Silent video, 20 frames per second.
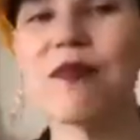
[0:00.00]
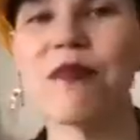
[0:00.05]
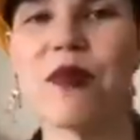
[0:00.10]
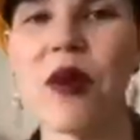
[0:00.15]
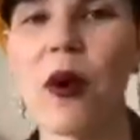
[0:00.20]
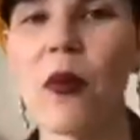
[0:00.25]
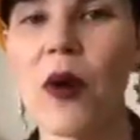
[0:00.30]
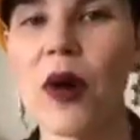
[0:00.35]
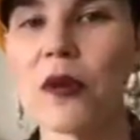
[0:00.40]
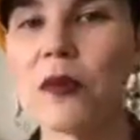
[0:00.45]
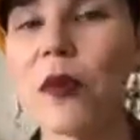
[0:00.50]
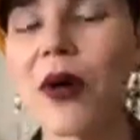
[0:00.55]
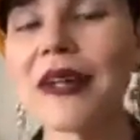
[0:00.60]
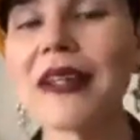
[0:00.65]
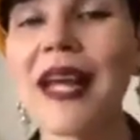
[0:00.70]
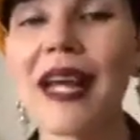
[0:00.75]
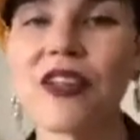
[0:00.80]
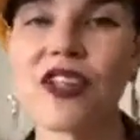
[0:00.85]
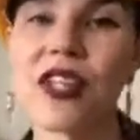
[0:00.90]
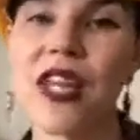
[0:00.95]
bar
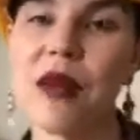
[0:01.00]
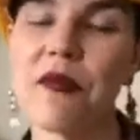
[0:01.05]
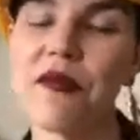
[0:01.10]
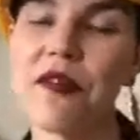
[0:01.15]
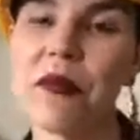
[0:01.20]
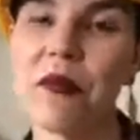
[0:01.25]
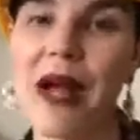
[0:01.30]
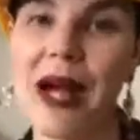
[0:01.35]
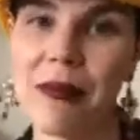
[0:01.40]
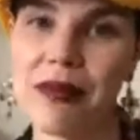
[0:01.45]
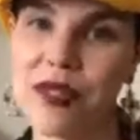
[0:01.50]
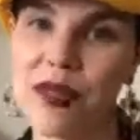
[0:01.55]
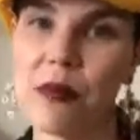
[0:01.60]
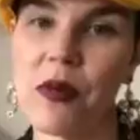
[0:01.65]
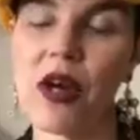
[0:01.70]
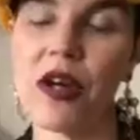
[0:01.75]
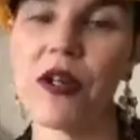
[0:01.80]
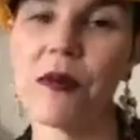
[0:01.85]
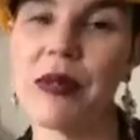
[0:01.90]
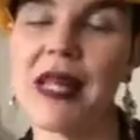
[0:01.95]
one actually came from Amazon
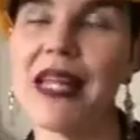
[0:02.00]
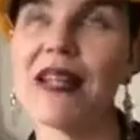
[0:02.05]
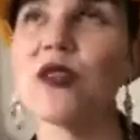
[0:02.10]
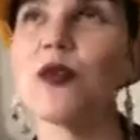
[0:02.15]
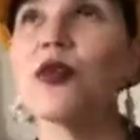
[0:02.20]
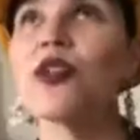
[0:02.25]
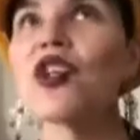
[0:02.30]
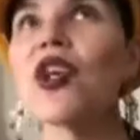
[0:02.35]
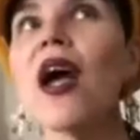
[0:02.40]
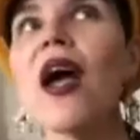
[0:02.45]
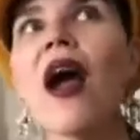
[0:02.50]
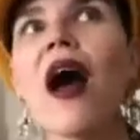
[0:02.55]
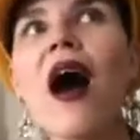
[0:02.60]
Marketplace, which